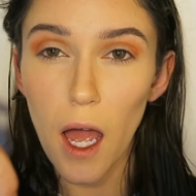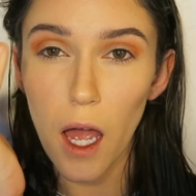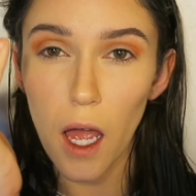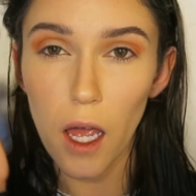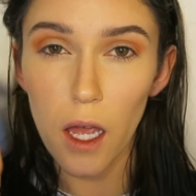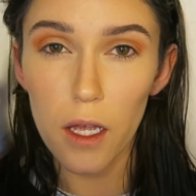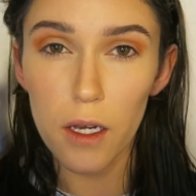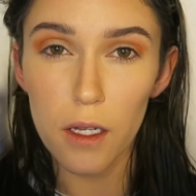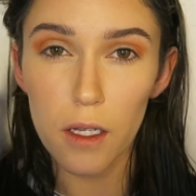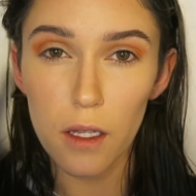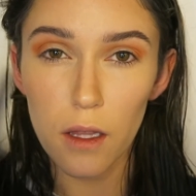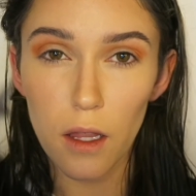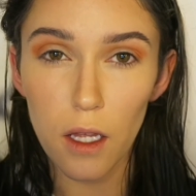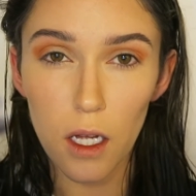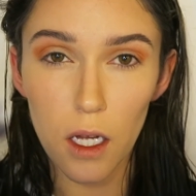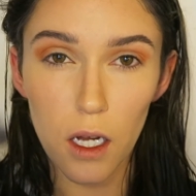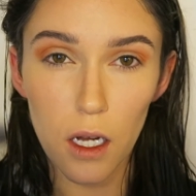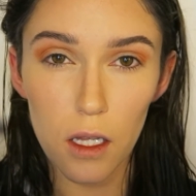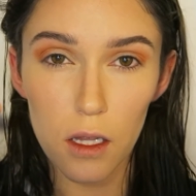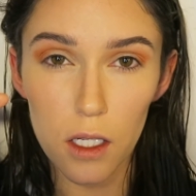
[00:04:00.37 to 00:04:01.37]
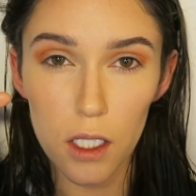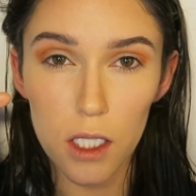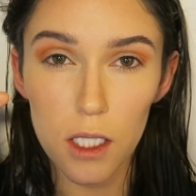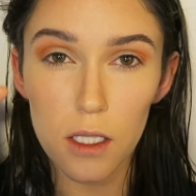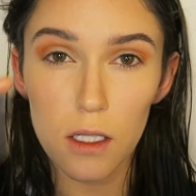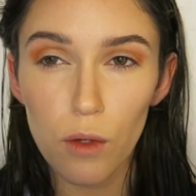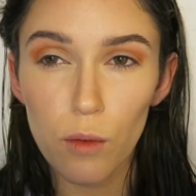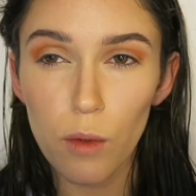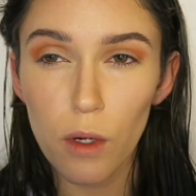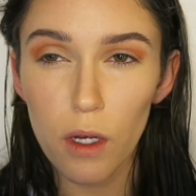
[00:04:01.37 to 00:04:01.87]
add the color.
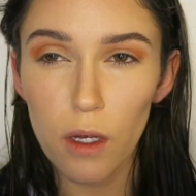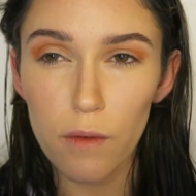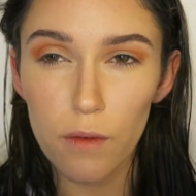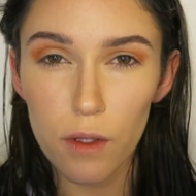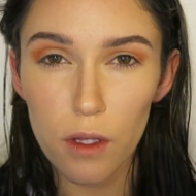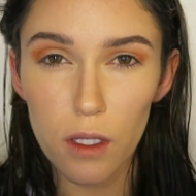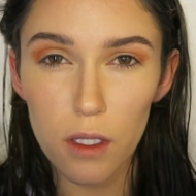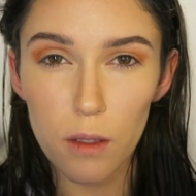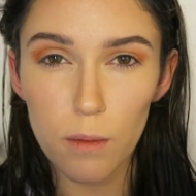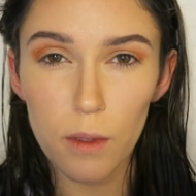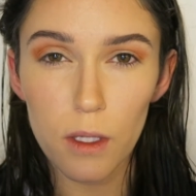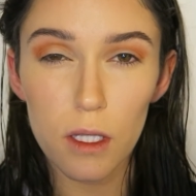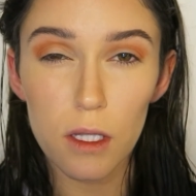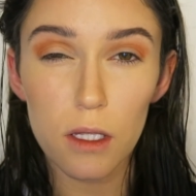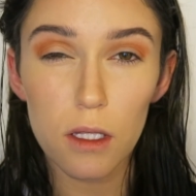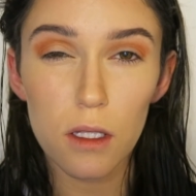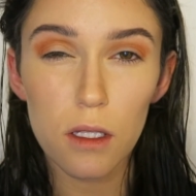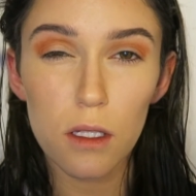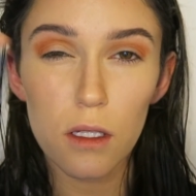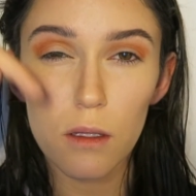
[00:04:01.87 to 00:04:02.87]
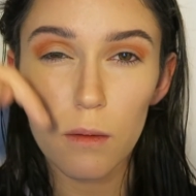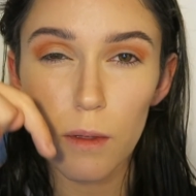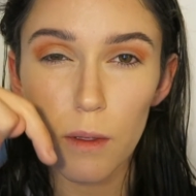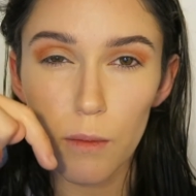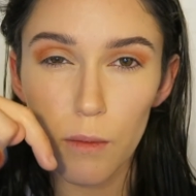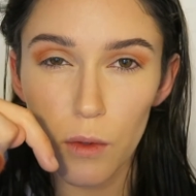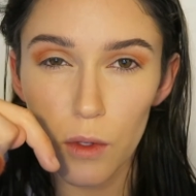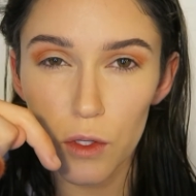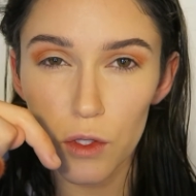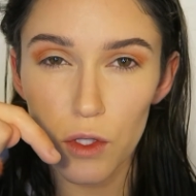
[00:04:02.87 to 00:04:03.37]
You want everything to be a little bit
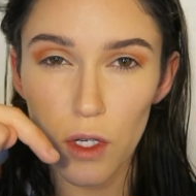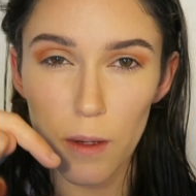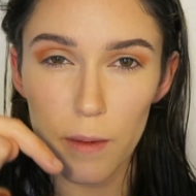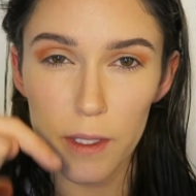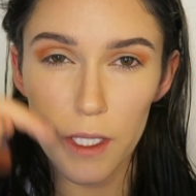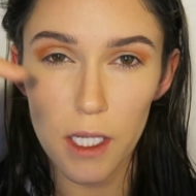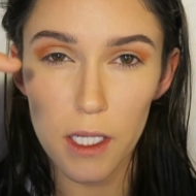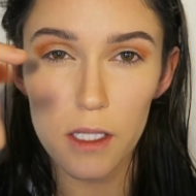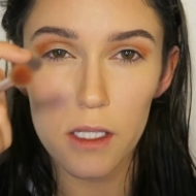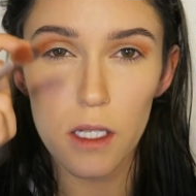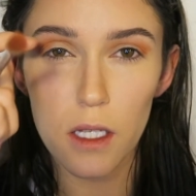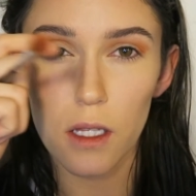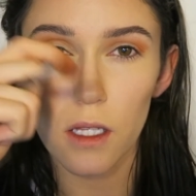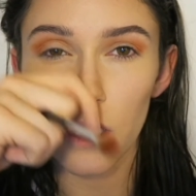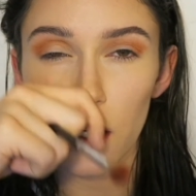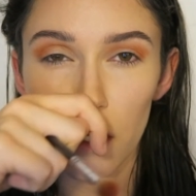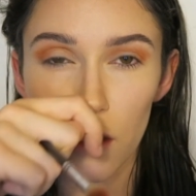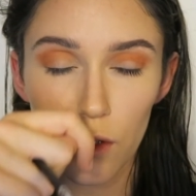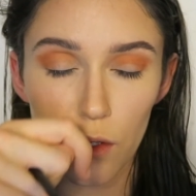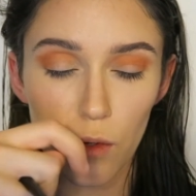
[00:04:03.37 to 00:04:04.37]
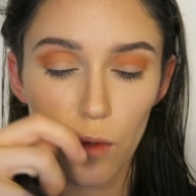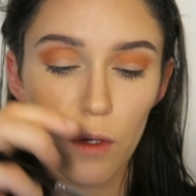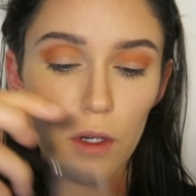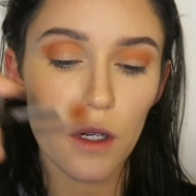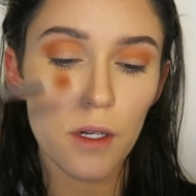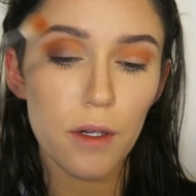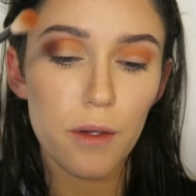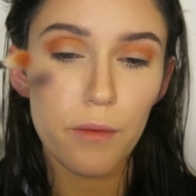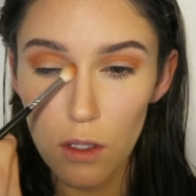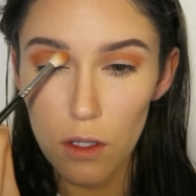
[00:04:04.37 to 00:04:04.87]
more dramatized on the inner
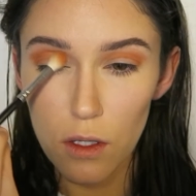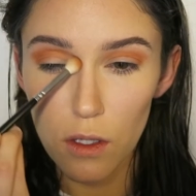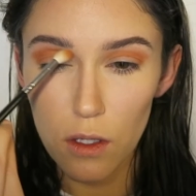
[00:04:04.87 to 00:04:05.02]
corner.